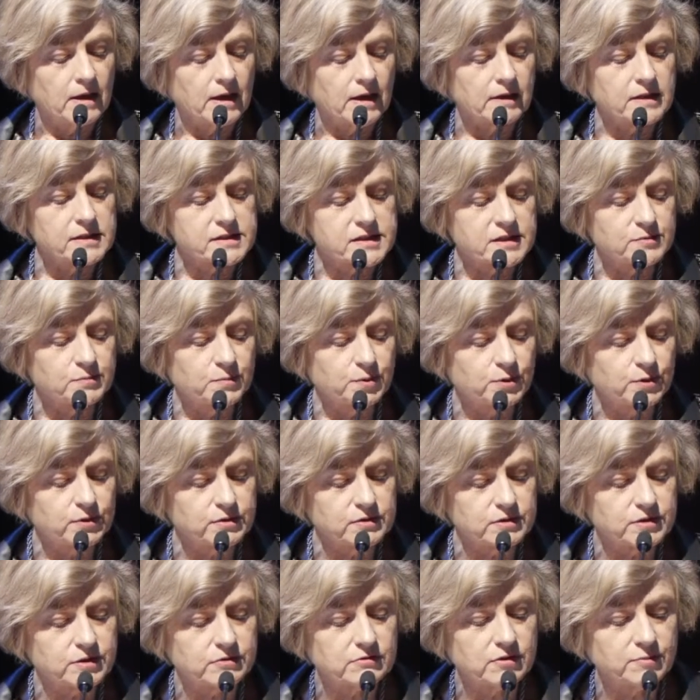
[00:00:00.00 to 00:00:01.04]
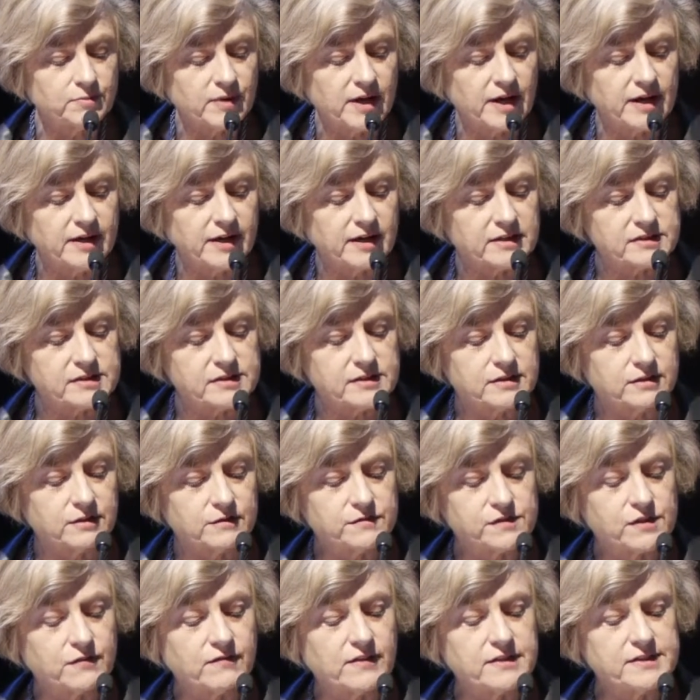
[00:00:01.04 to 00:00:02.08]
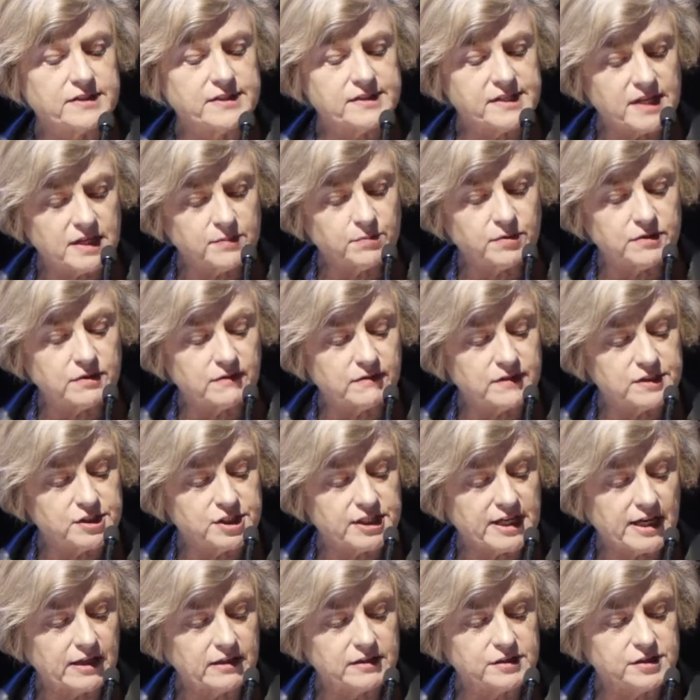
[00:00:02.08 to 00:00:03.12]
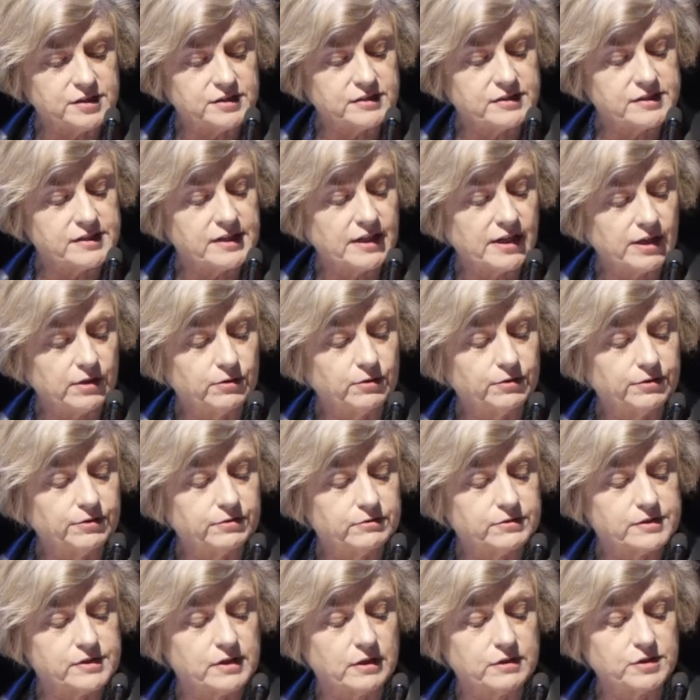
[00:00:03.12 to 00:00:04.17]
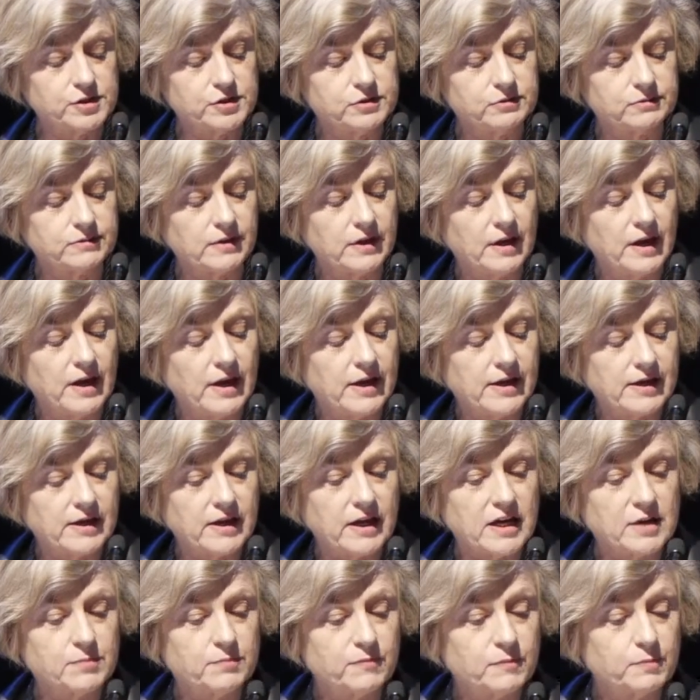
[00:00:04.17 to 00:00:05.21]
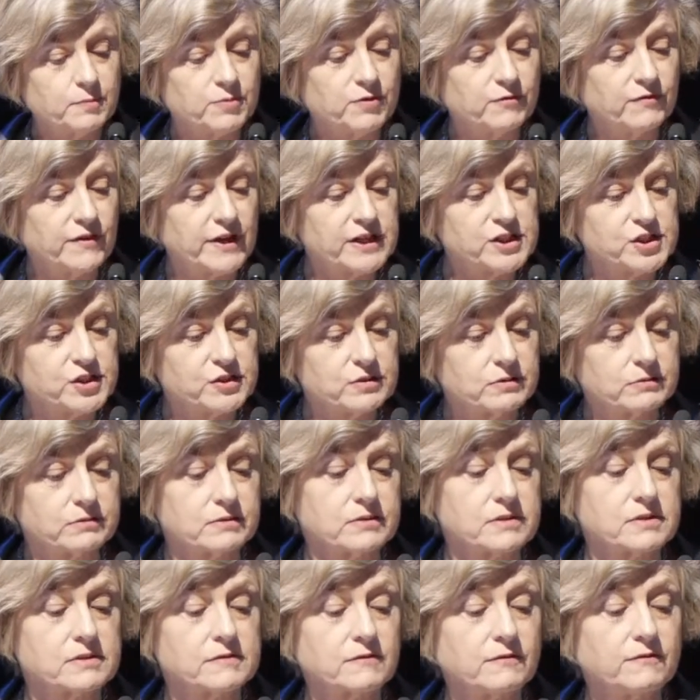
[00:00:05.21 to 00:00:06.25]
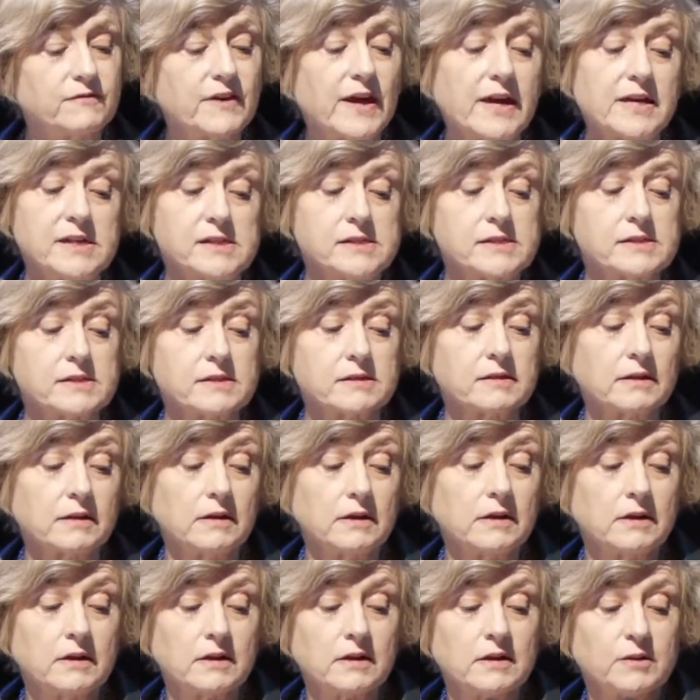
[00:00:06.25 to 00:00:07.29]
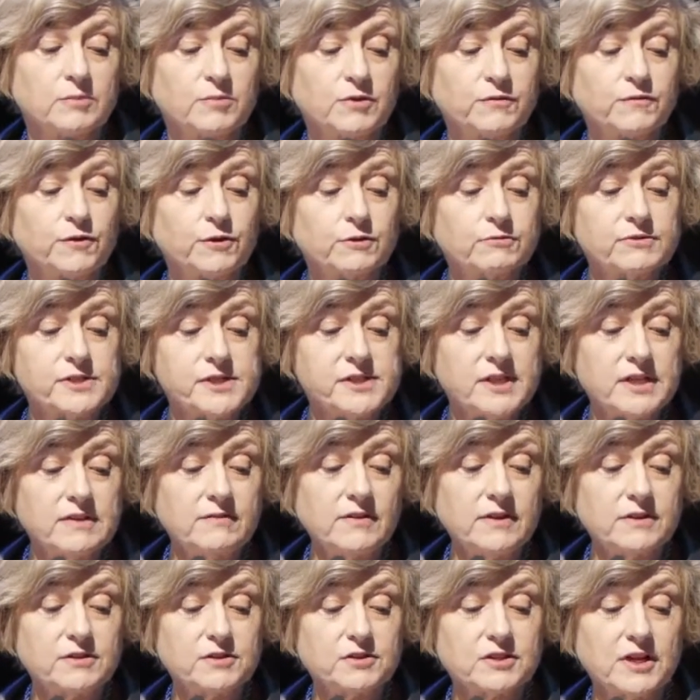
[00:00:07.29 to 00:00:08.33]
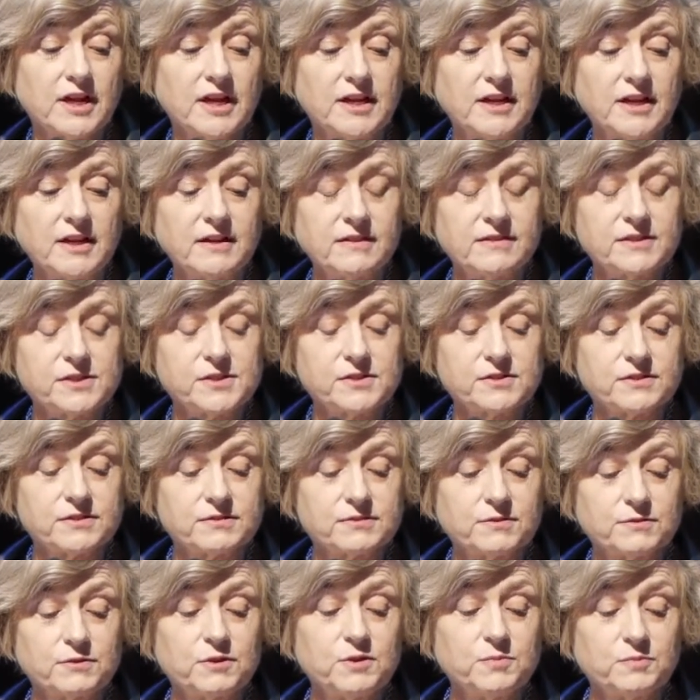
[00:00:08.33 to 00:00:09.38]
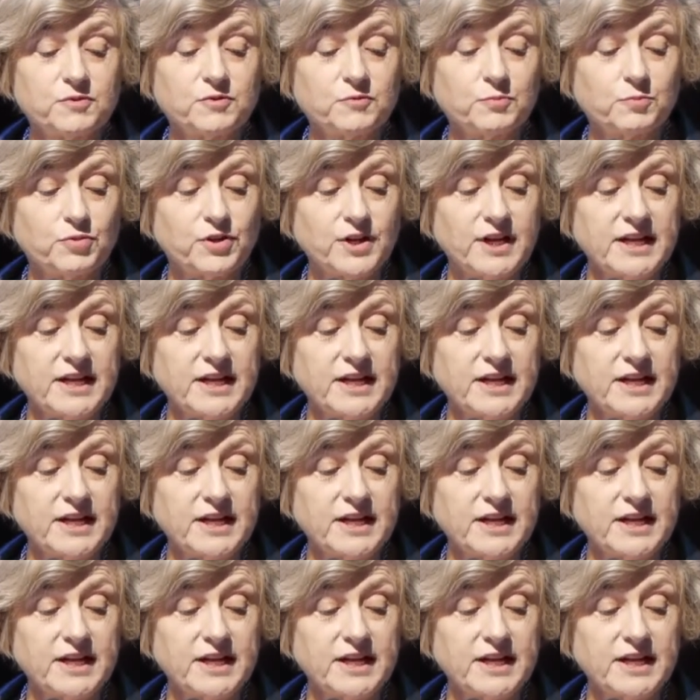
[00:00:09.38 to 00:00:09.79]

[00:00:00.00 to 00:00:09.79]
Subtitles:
And it's important to remind ourselves of the depth of the challenges health or social care professionals face. Before receiving the training, this group of